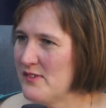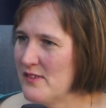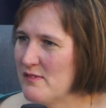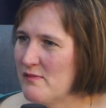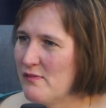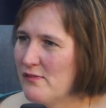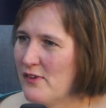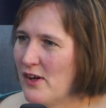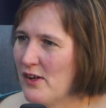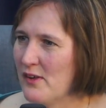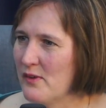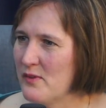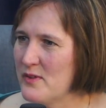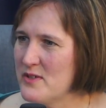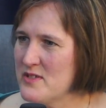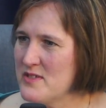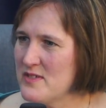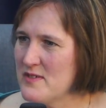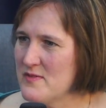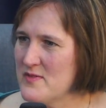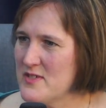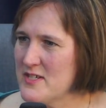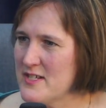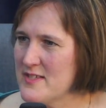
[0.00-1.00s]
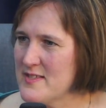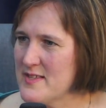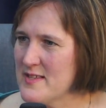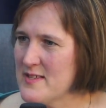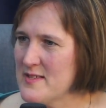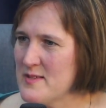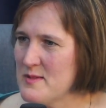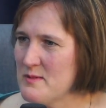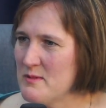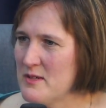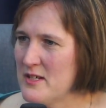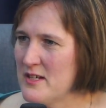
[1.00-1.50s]
and followers of
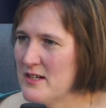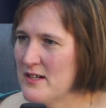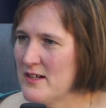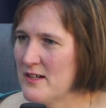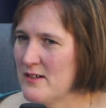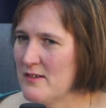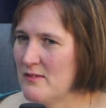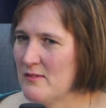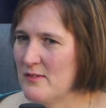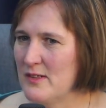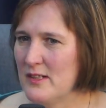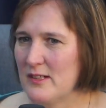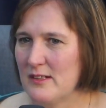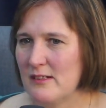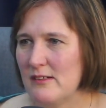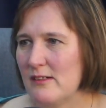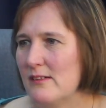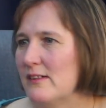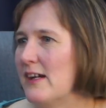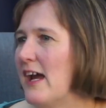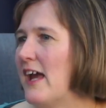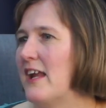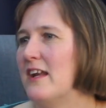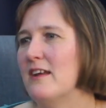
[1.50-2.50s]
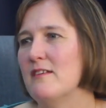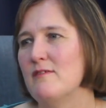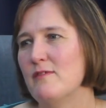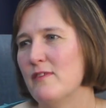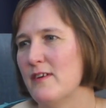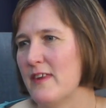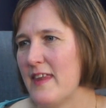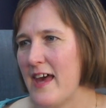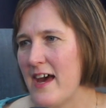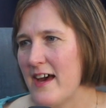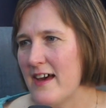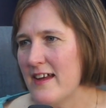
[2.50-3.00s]
Jesus, we are created
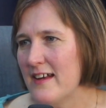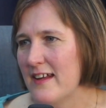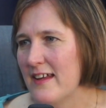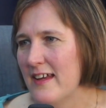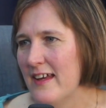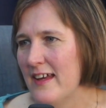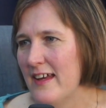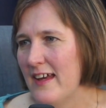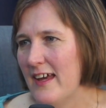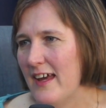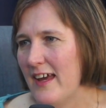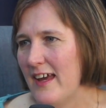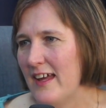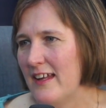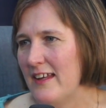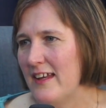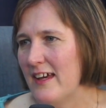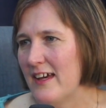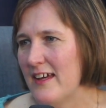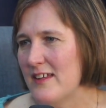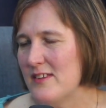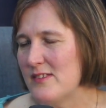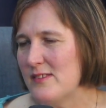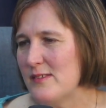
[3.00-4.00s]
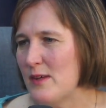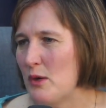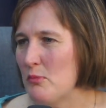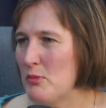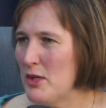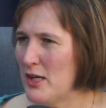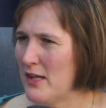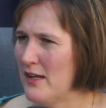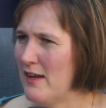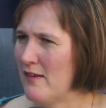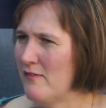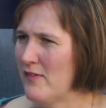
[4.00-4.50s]
for that. And yet so
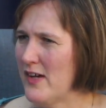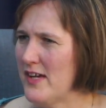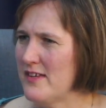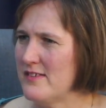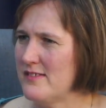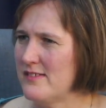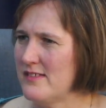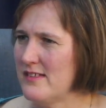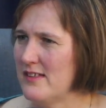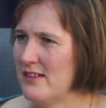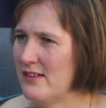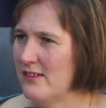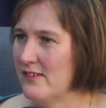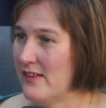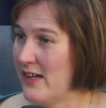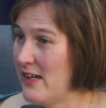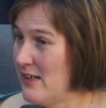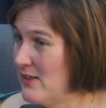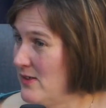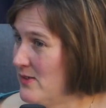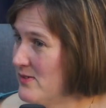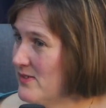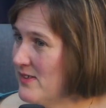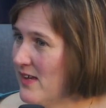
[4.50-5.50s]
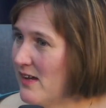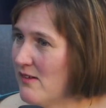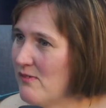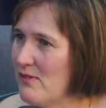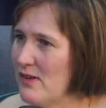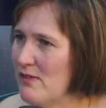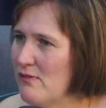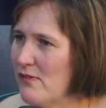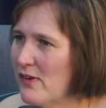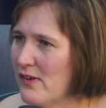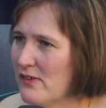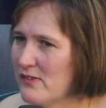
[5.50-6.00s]
many of us, like you said,
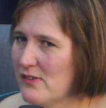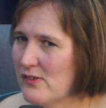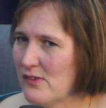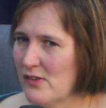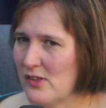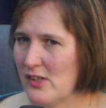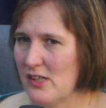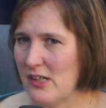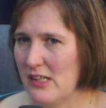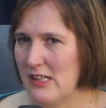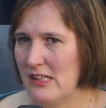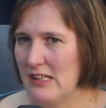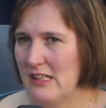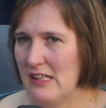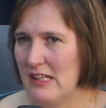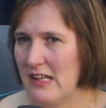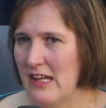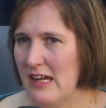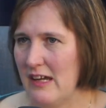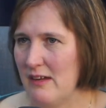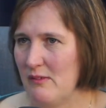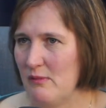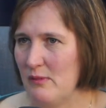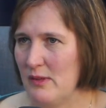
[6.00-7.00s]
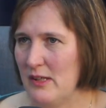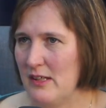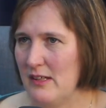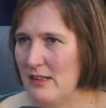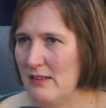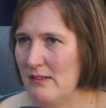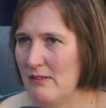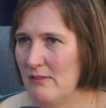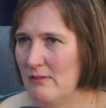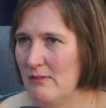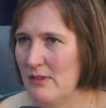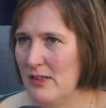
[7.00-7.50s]
we fall short in that
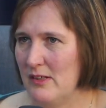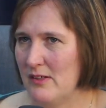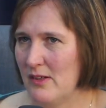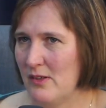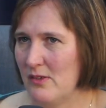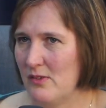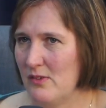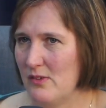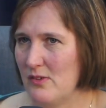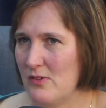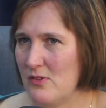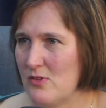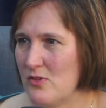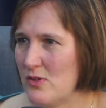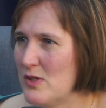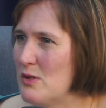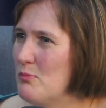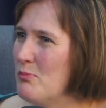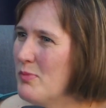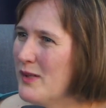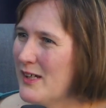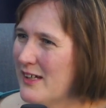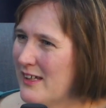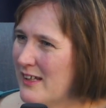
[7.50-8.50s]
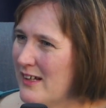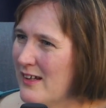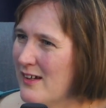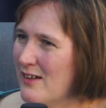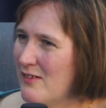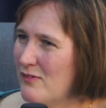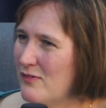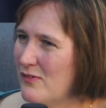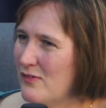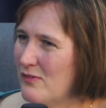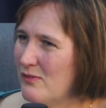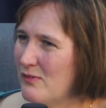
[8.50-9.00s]
we don't dream big
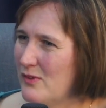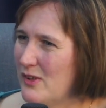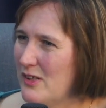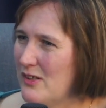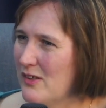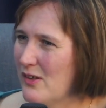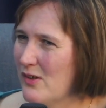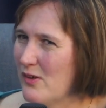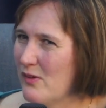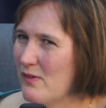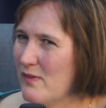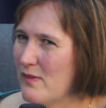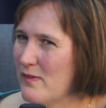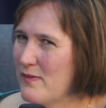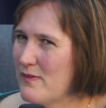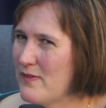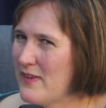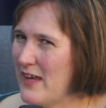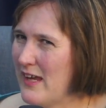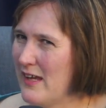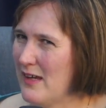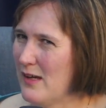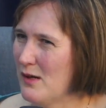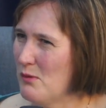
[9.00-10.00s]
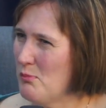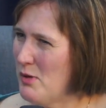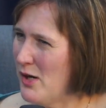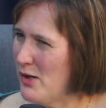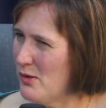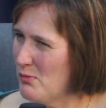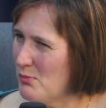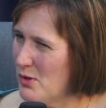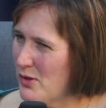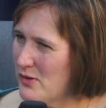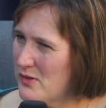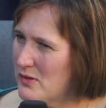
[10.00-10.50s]
enough. We don't think
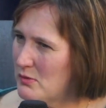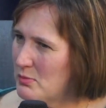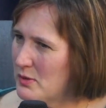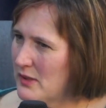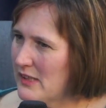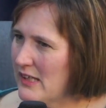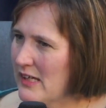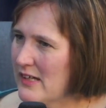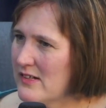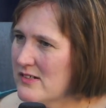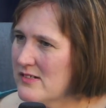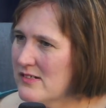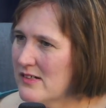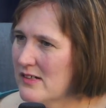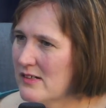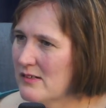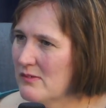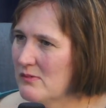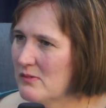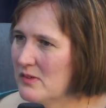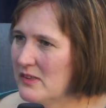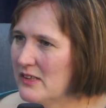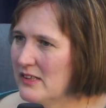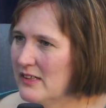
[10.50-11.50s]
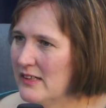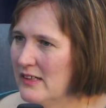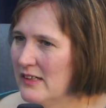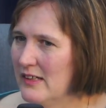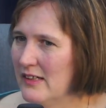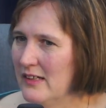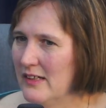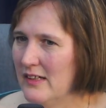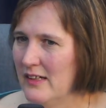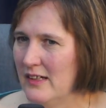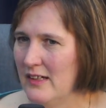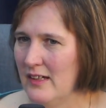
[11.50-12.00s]
about multiplication. We
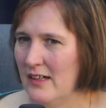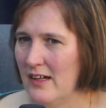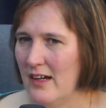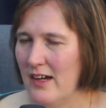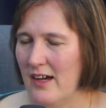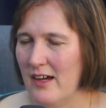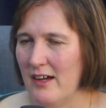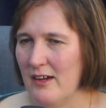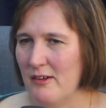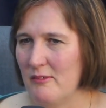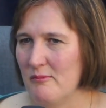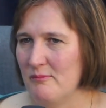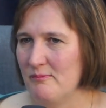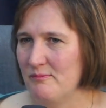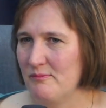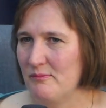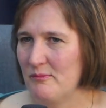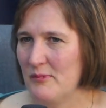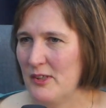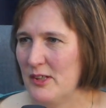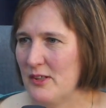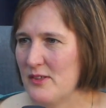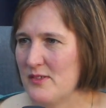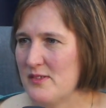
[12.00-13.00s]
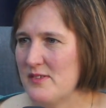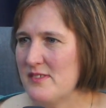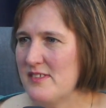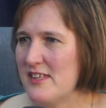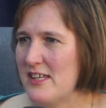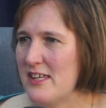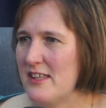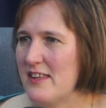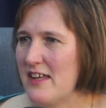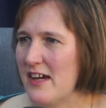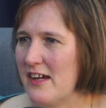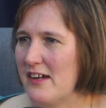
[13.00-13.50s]
don't
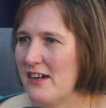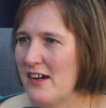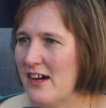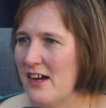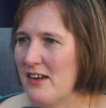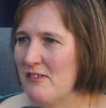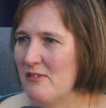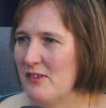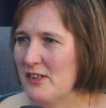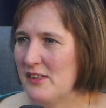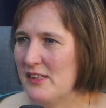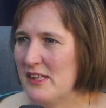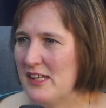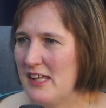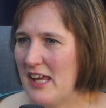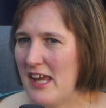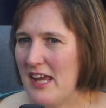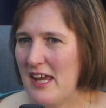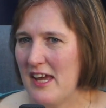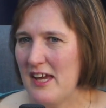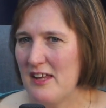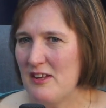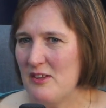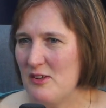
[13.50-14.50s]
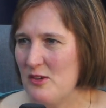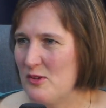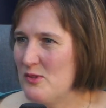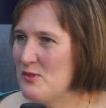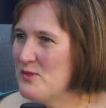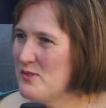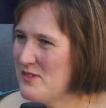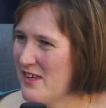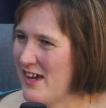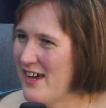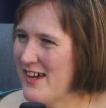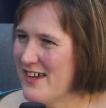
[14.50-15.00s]
see that God really can
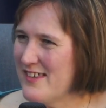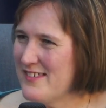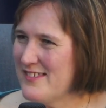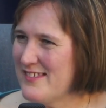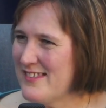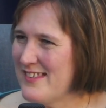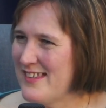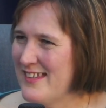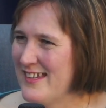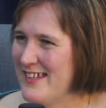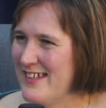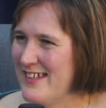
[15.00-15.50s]
use us